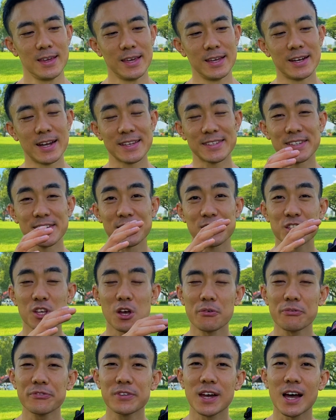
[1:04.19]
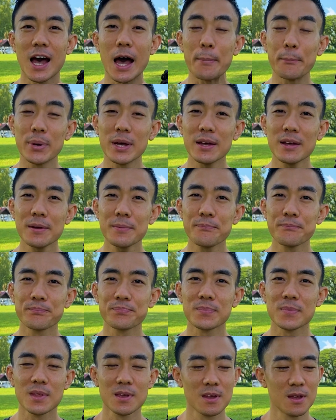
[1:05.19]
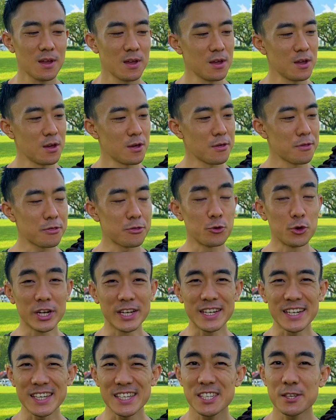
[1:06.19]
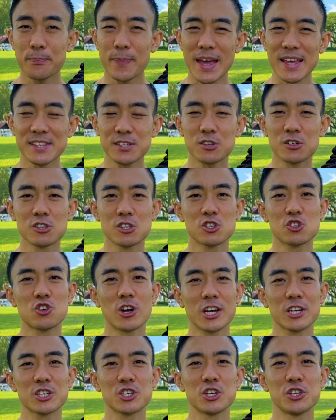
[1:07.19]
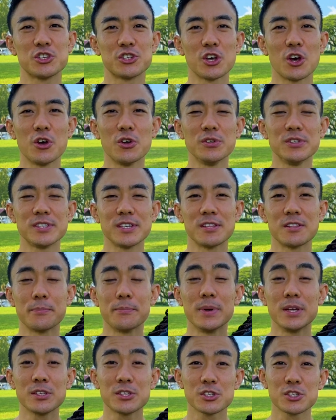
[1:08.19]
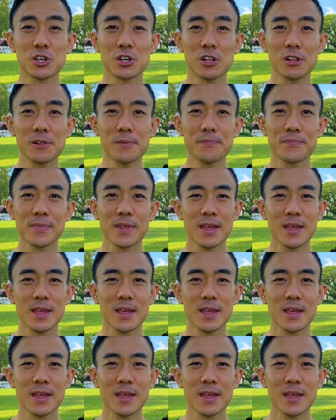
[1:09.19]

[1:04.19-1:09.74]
It has a softer upper, 3D space construction zones in the midsole,